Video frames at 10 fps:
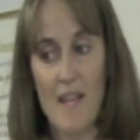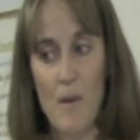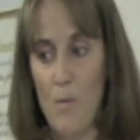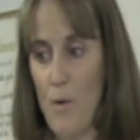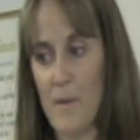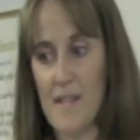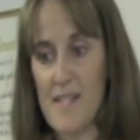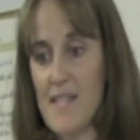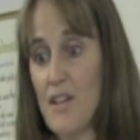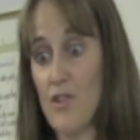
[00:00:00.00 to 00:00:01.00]
It won't be a
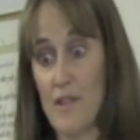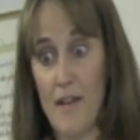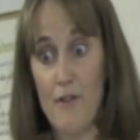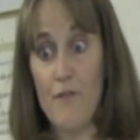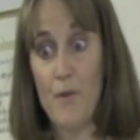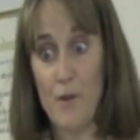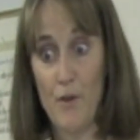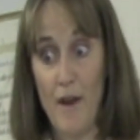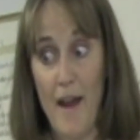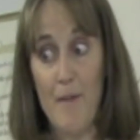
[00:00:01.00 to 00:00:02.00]
single letter
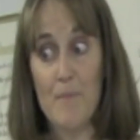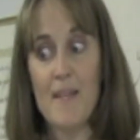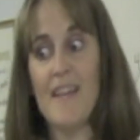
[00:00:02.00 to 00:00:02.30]
phonogram.